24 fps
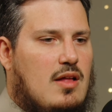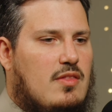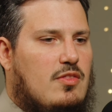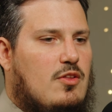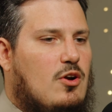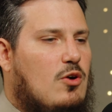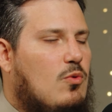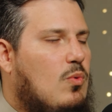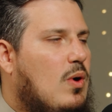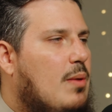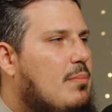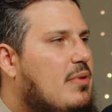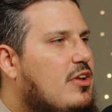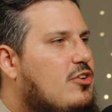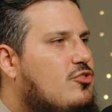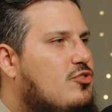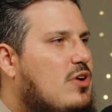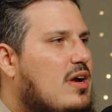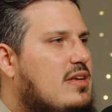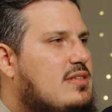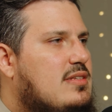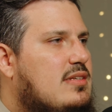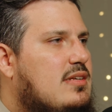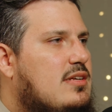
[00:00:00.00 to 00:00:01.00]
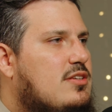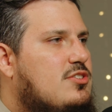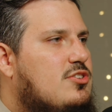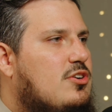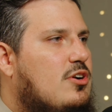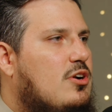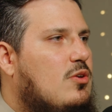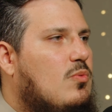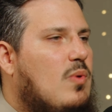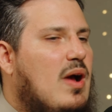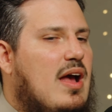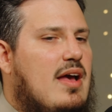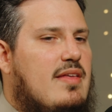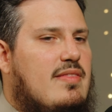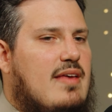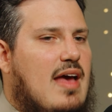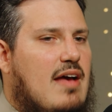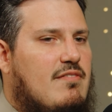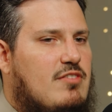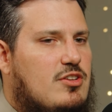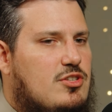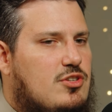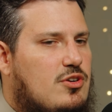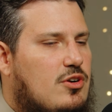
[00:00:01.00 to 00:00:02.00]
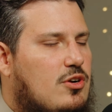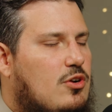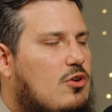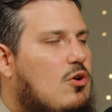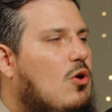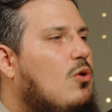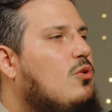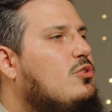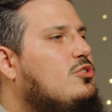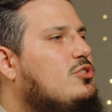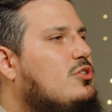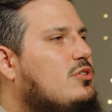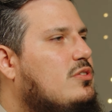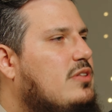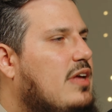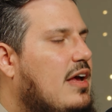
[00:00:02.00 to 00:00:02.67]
their women dress in a certain way, they have a certain culture,